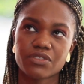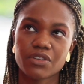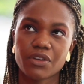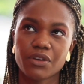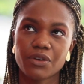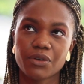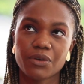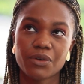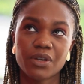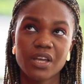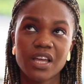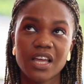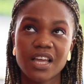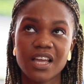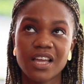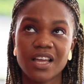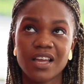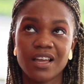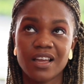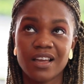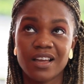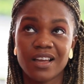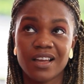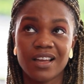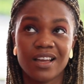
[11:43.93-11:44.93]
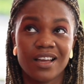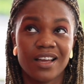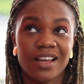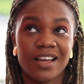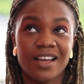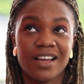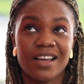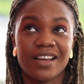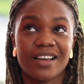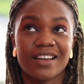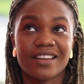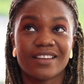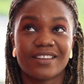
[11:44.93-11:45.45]
So
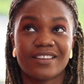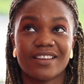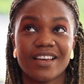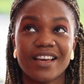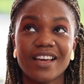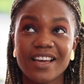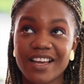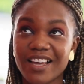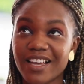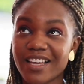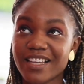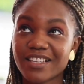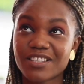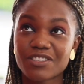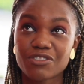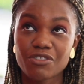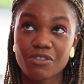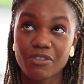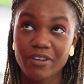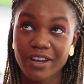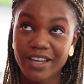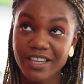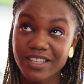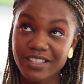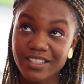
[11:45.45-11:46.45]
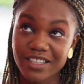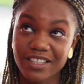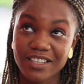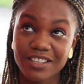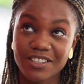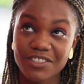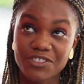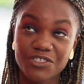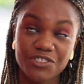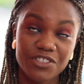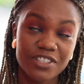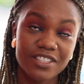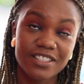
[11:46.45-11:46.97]
yeah, it's crazy.
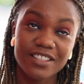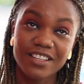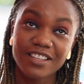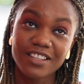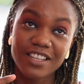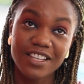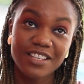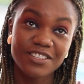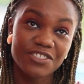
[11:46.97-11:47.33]
It's just